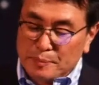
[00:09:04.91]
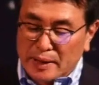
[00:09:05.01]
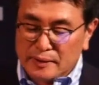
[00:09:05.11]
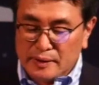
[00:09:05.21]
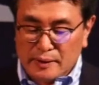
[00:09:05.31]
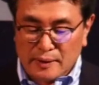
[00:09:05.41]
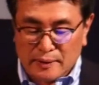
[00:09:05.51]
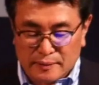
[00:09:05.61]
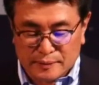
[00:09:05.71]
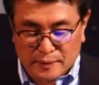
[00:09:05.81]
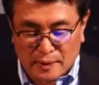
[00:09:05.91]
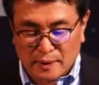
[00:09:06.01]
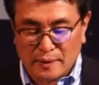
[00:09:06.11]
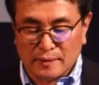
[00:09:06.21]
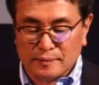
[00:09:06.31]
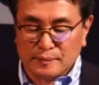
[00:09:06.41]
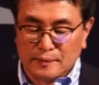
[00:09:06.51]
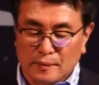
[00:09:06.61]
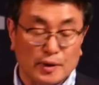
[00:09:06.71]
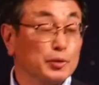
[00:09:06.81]
by the uh, um,
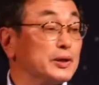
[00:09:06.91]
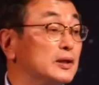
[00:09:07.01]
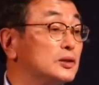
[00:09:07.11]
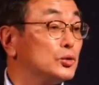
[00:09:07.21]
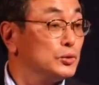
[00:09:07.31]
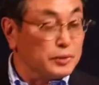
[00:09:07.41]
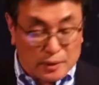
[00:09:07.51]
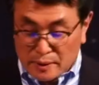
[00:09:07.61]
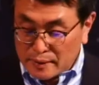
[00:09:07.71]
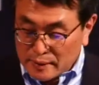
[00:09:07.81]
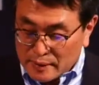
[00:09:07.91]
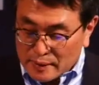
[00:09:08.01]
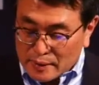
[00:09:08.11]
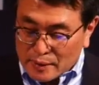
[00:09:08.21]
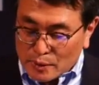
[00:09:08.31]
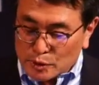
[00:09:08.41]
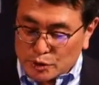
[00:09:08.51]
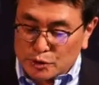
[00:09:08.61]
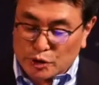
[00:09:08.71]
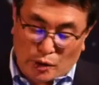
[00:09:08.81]
Leonard Coote,
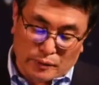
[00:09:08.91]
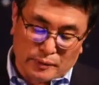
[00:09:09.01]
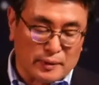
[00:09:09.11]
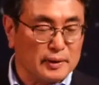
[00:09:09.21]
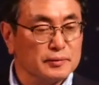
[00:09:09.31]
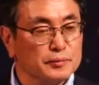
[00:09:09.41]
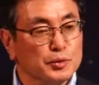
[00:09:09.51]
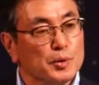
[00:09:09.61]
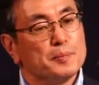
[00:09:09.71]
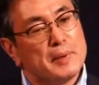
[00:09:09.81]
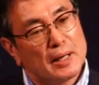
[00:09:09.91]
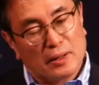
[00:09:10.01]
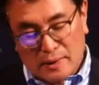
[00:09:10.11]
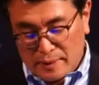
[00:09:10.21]
also John and Ruth Bell.